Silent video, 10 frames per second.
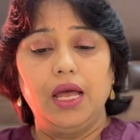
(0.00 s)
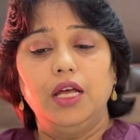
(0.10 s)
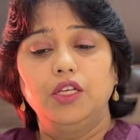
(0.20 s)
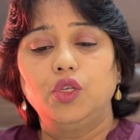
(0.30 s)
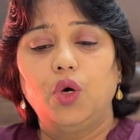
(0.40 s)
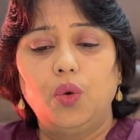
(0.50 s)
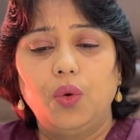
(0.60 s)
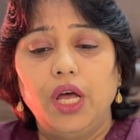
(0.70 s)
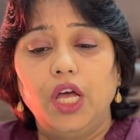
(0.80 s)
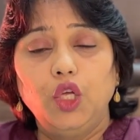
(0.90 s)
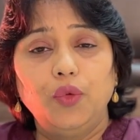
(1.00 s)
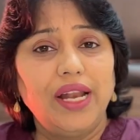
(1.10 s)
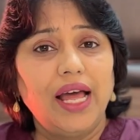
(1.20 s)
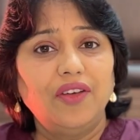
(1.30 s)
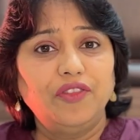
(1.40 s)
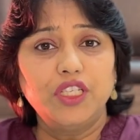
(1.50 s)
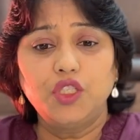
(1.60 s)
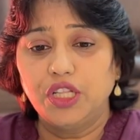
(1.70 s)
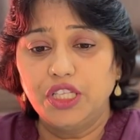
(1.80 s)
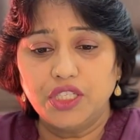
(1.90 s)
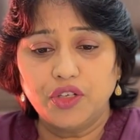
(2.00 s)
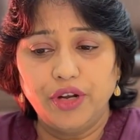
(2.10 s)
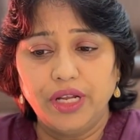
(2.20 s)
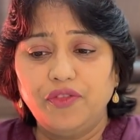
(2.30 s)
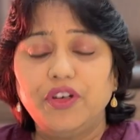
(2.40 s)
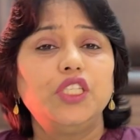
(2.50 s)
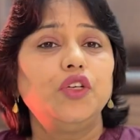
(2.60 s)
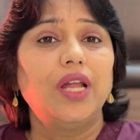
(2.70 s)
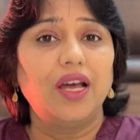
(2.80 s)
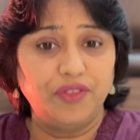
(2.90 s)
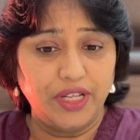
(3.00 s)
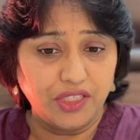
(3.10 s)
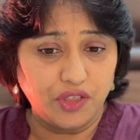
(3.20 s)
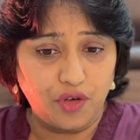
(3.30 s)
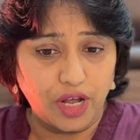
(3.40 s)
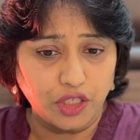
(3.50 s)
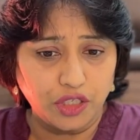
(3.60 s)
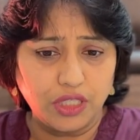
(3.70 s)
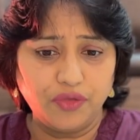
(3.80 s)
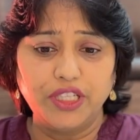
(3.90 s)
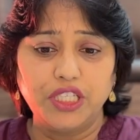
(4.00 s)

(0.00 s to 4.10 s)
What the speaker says: So you will have this on the screen. First you'll have the instructions which